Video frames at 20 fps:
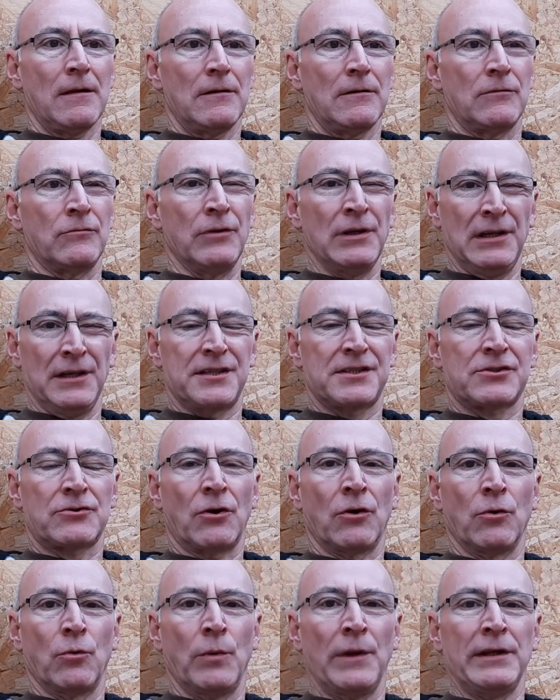really
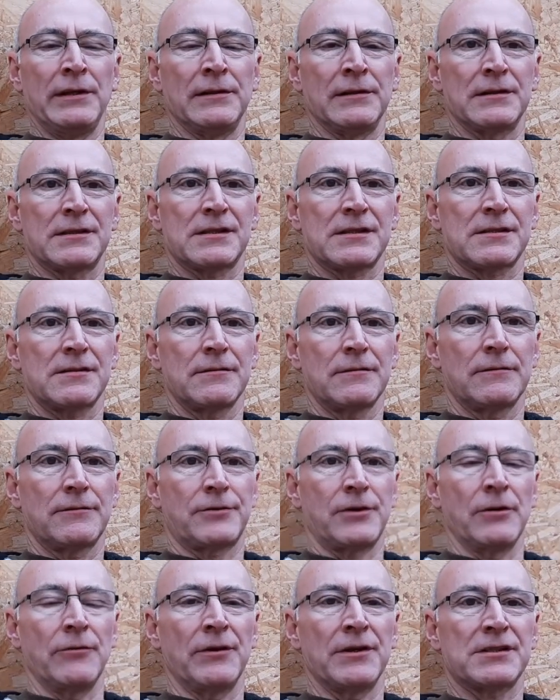strong winds
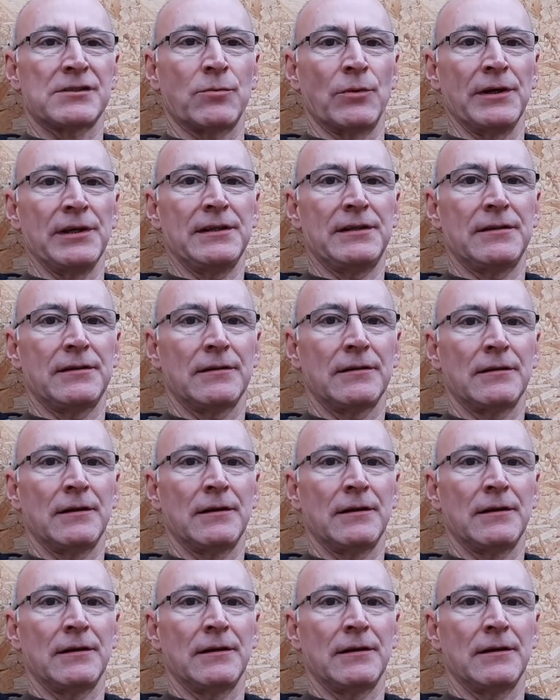through this week,